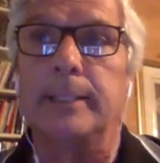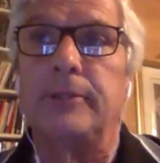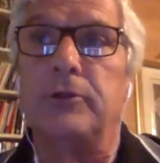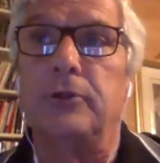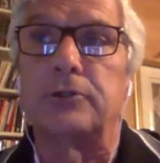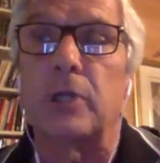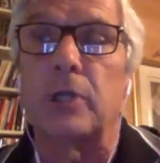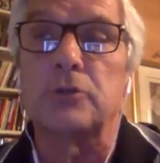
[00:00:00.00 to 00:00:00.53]

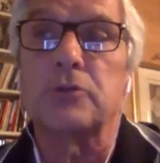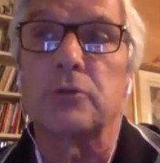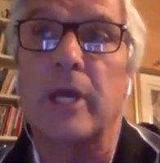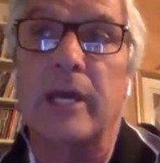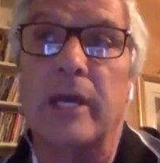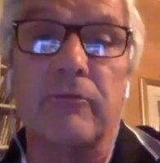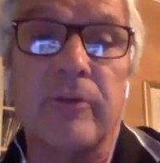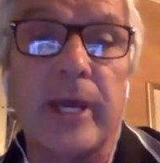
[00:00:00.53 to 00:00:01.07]
There's also
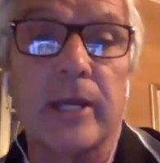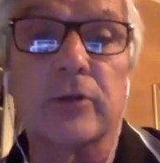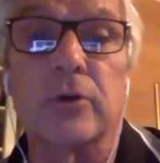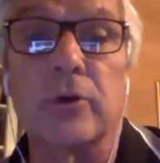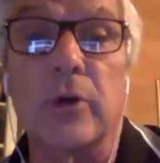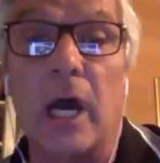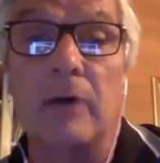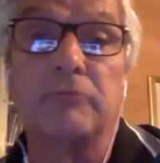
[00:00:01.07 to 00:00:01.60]
that
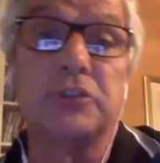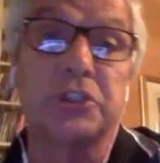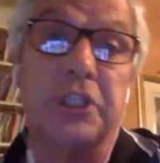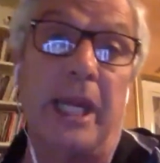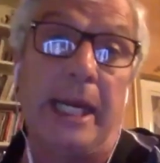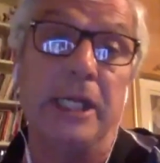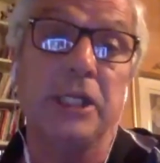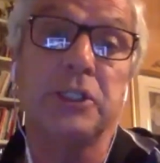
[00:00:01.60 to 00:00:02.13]
factor of
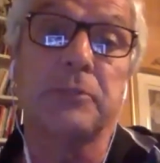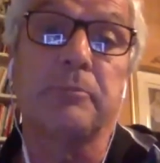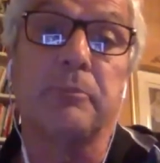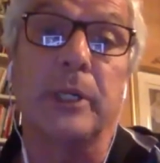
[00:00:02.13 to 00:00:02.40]
change,